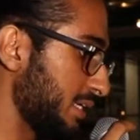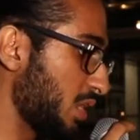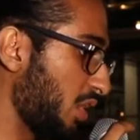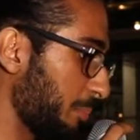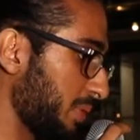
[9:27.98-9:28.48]

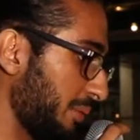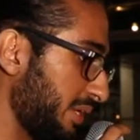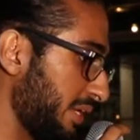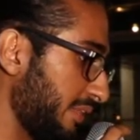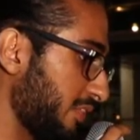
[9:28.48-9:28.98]
His heart
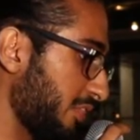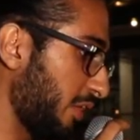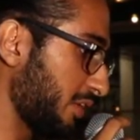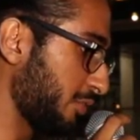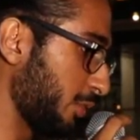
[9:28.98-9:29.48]
plummeted at the
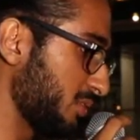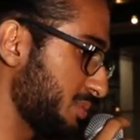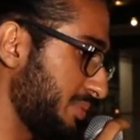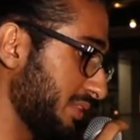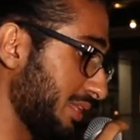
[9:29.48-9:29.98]
thought of
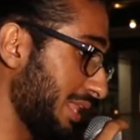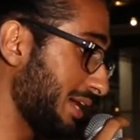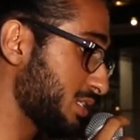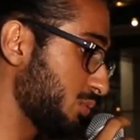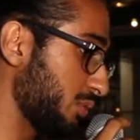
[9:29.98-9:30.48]
those being the
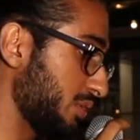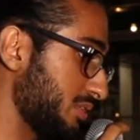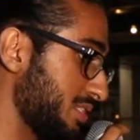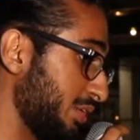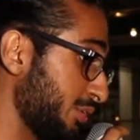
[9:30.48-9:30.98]
last
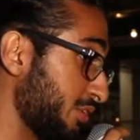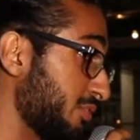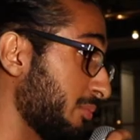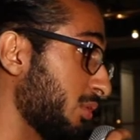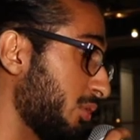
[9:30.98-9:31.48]
words he
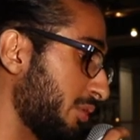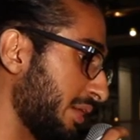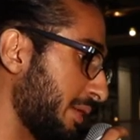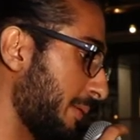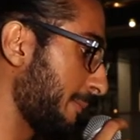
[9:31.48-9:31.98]
heard from
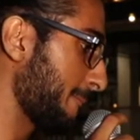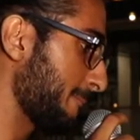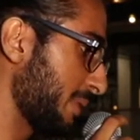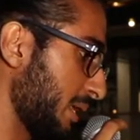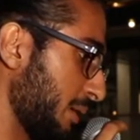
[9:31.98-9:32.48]
Gloria.
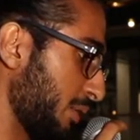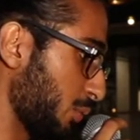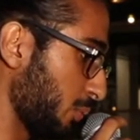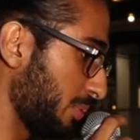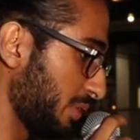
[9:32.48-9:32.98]

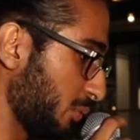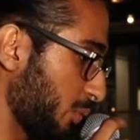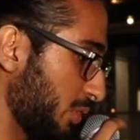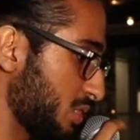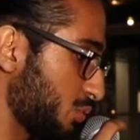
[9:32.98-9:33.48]
Her, but her
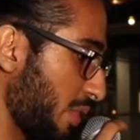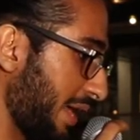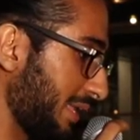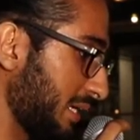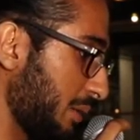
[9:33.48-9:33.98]
words
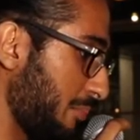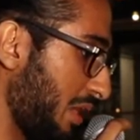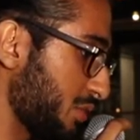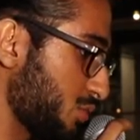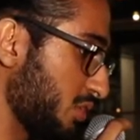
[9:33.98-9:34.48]
rang like a
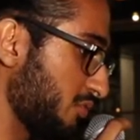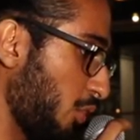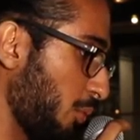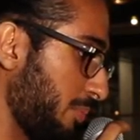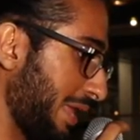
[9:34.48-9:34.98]
mantra of
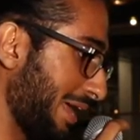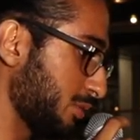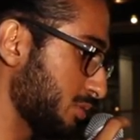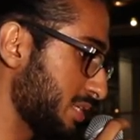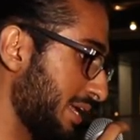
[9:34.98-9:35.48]
hope in
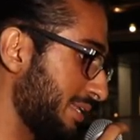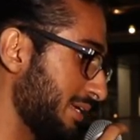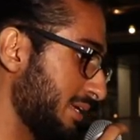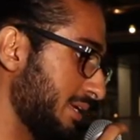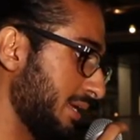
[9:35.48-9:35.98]
Ando's
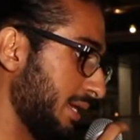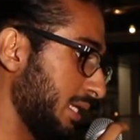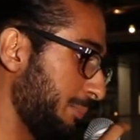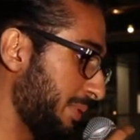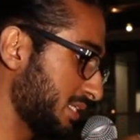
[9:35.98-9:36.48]
head.
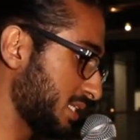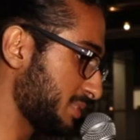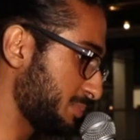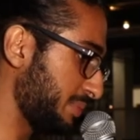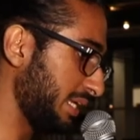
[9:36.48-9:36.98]
He picked
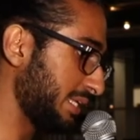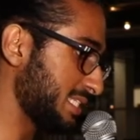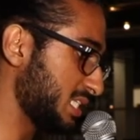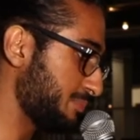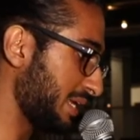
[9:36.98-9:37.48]
up speed
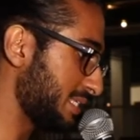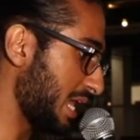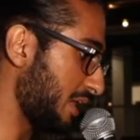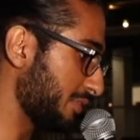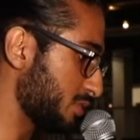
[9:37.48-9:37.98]
as he
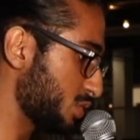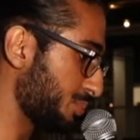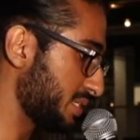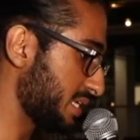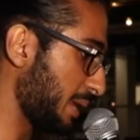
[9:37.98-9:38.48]
sped down the
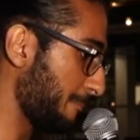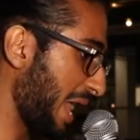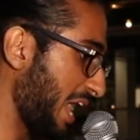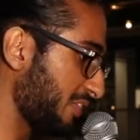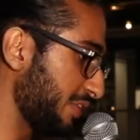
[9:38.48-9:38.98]
serpentine
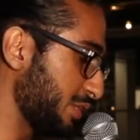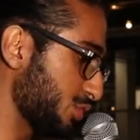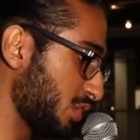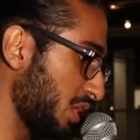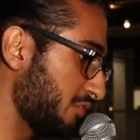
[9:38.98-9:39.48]
path
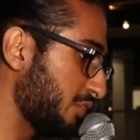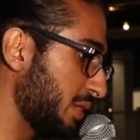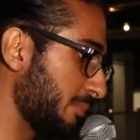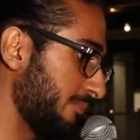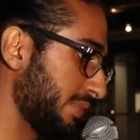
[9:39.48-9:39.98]
nature carved
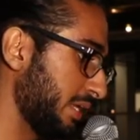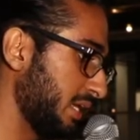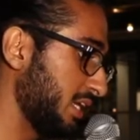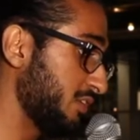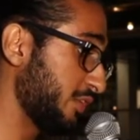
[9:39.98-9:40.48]
for him.
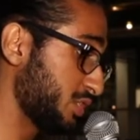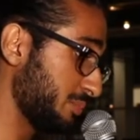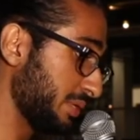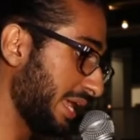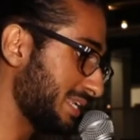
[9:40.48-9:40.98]
His
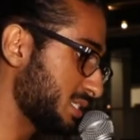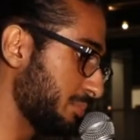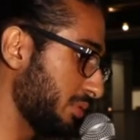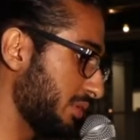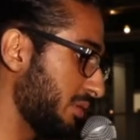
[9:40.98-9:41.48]
vision began
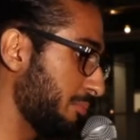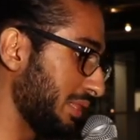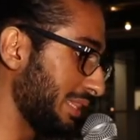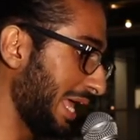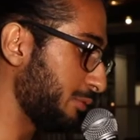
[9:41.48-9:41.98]
to blur,
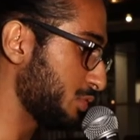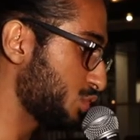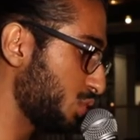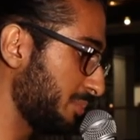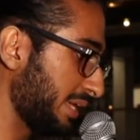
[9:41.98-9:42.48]
but light
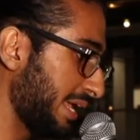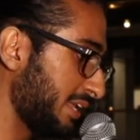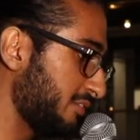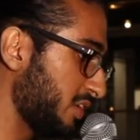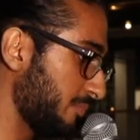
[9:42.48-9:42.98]
was streaming
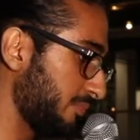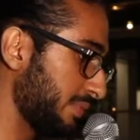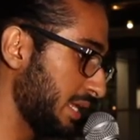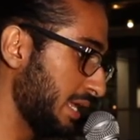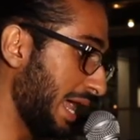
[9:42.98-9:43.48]
ahead of
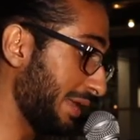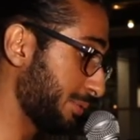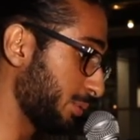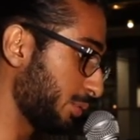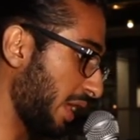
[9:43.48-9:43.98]
him.
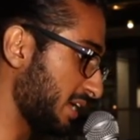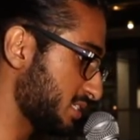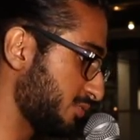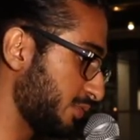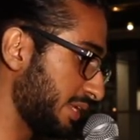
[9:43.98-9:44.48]
Anvil
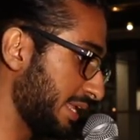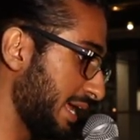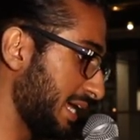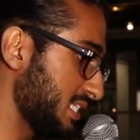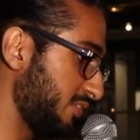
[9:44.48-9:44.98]
grasped for
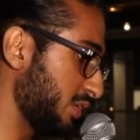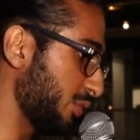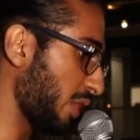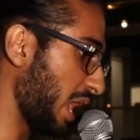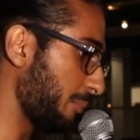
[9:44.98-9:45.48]
it as if he
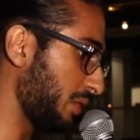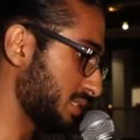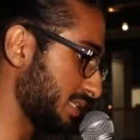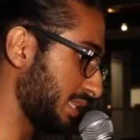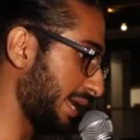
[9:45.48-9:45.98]
could grab
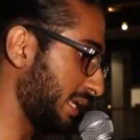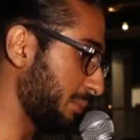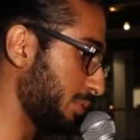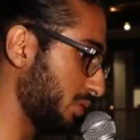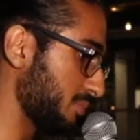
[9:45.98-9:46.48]
onto the
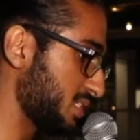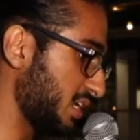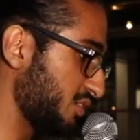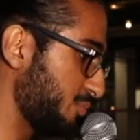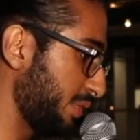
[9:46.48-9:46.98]
light and pull
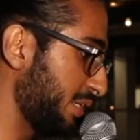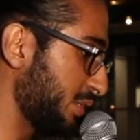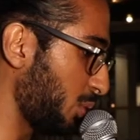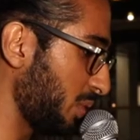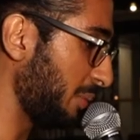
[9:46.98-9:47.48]
himself, but he
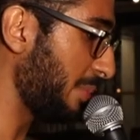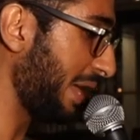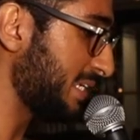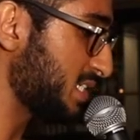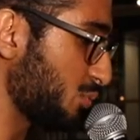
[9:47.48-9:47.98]
could only
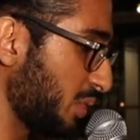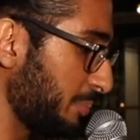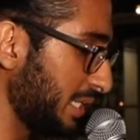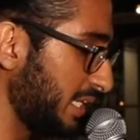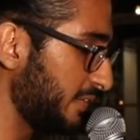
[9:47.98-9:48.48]
manage to
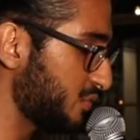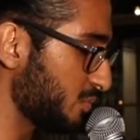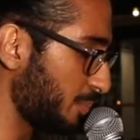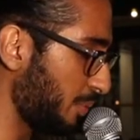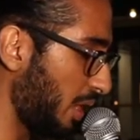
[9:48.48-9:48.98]
rip
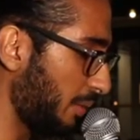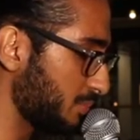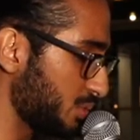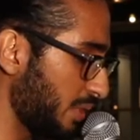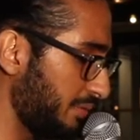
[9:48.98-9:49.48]
leaves from the
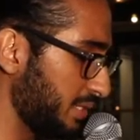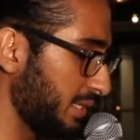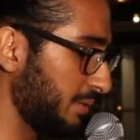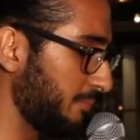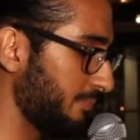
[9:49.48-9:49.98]
palms
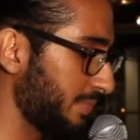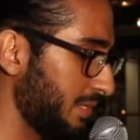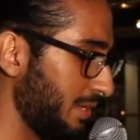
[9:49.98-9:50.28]
surrounding him.